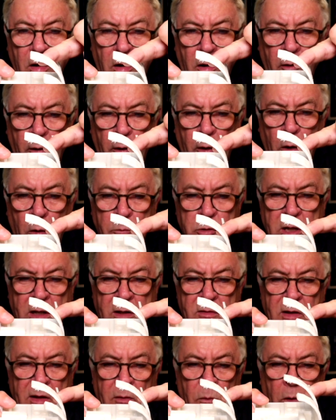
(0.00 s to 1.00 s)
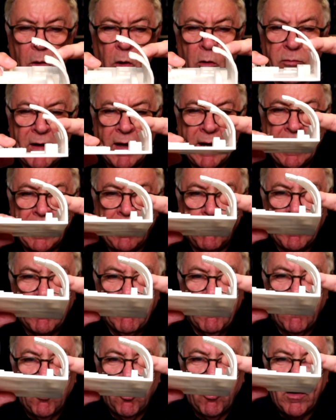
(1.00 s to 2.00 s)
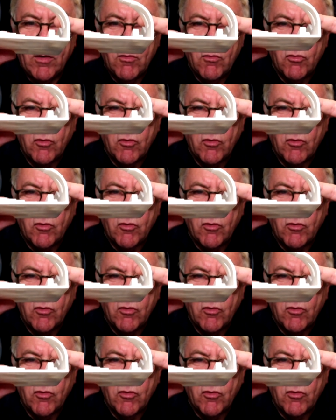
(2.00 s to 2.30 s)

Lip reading: on an object it will overhang before it